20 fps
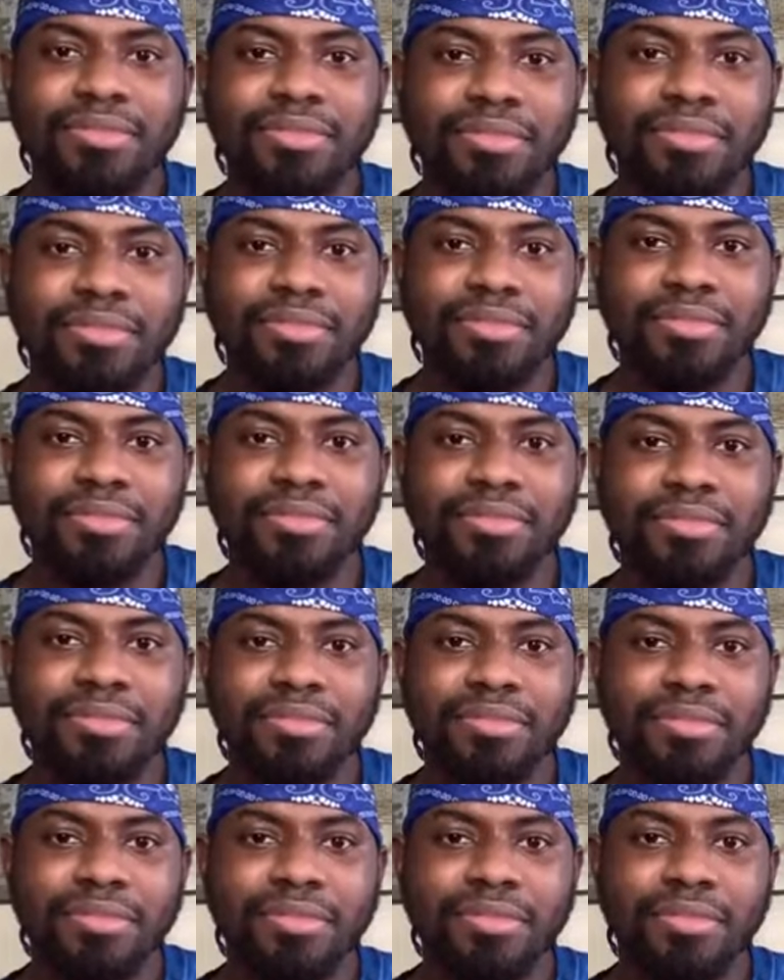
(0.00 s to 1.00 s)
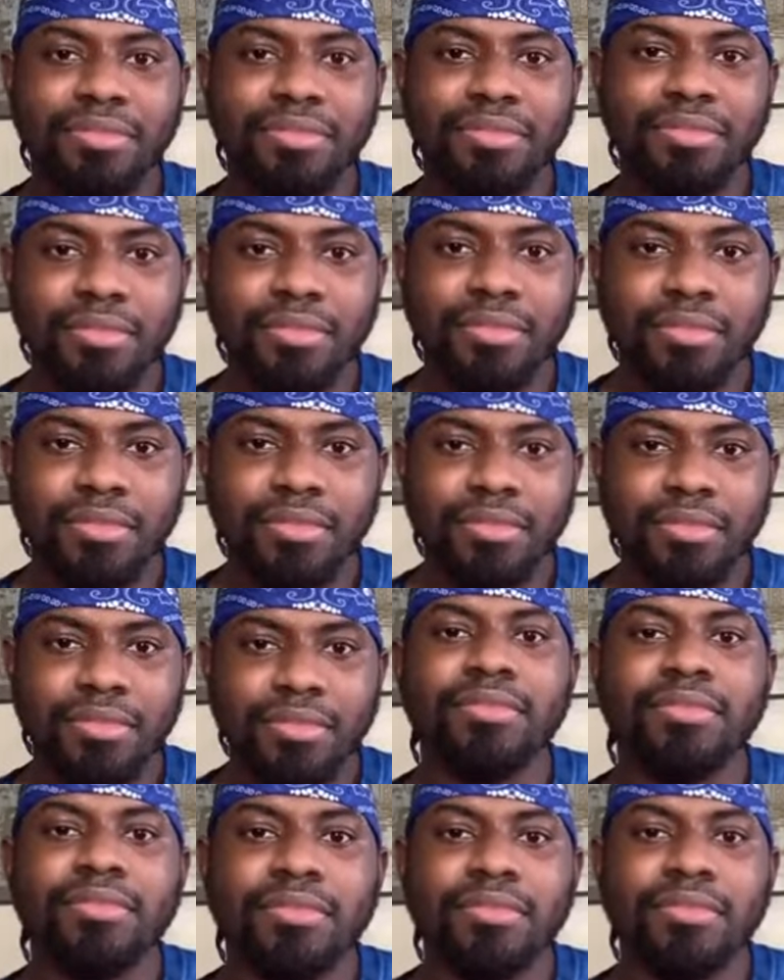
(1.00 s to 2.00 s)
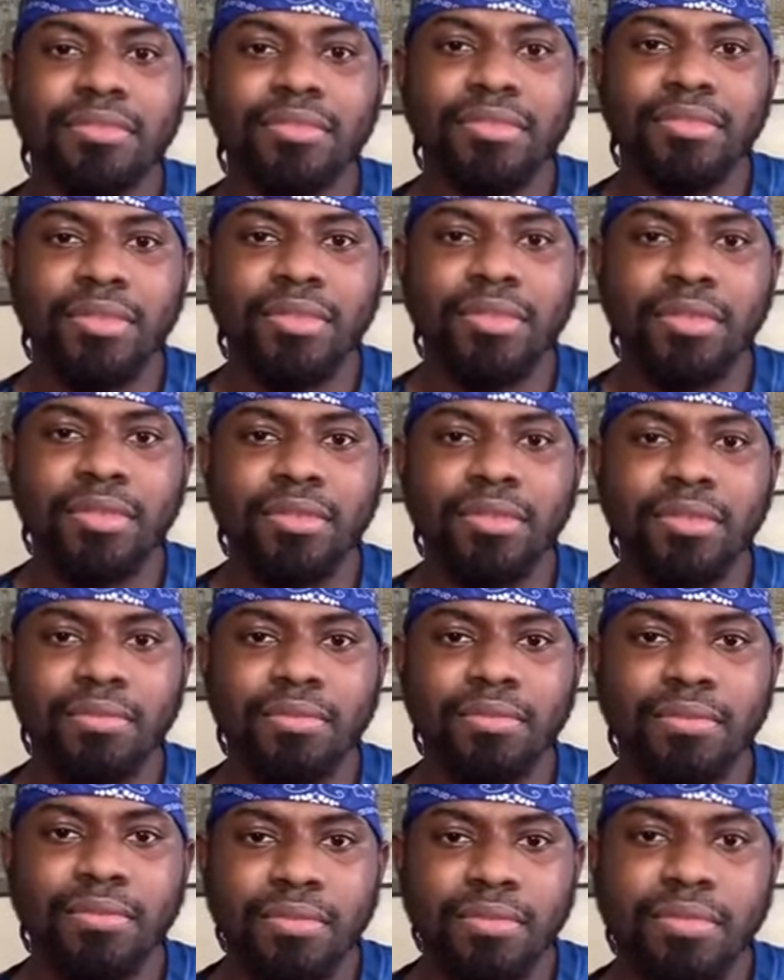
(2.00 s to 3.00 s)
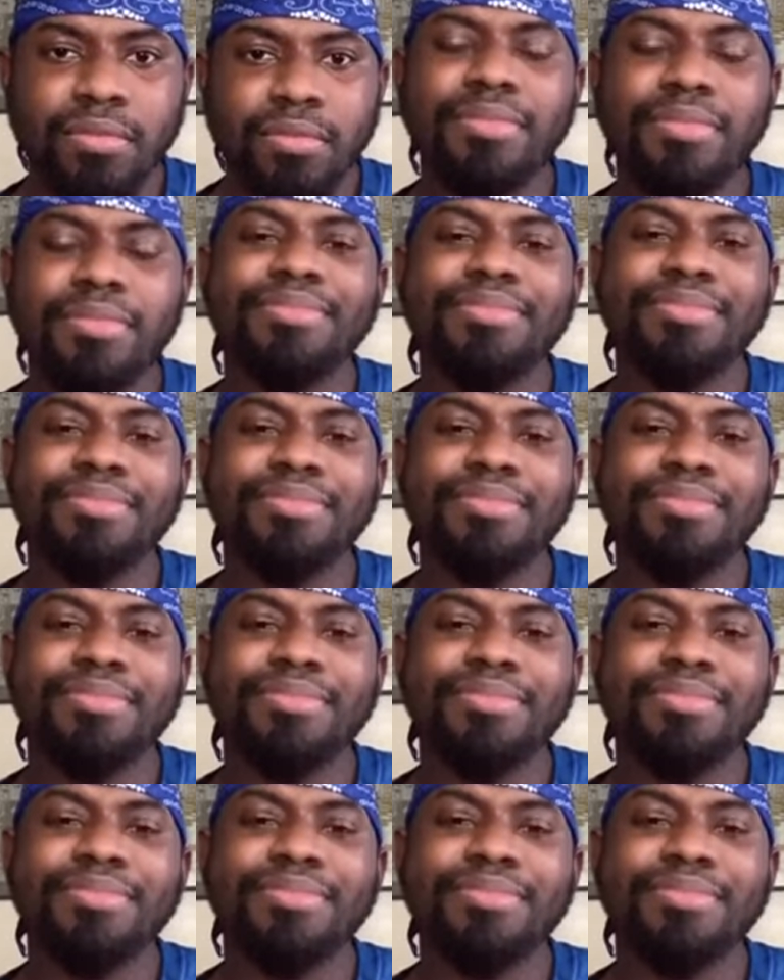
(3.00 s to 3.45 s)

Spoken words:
This person isn't speaking.